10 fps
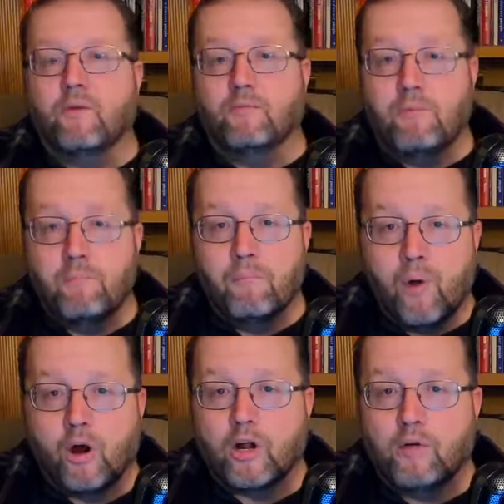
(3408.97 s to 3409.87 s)

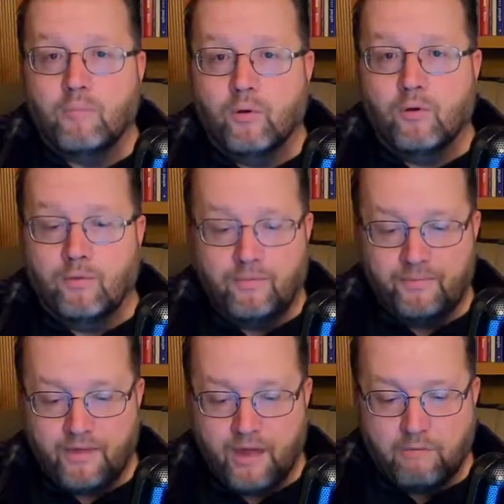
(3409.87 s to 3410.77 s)
remarkable
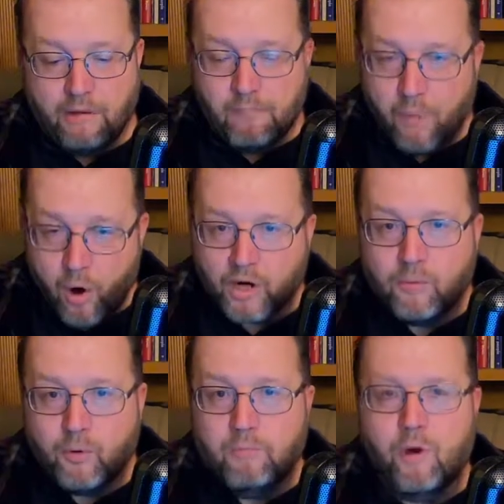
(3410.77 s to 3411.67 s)

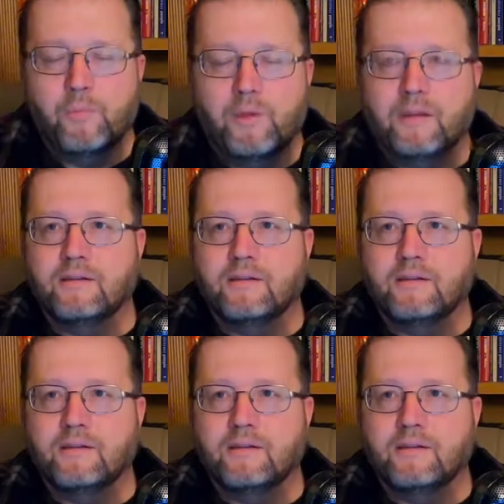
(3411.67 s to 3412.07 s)
moment.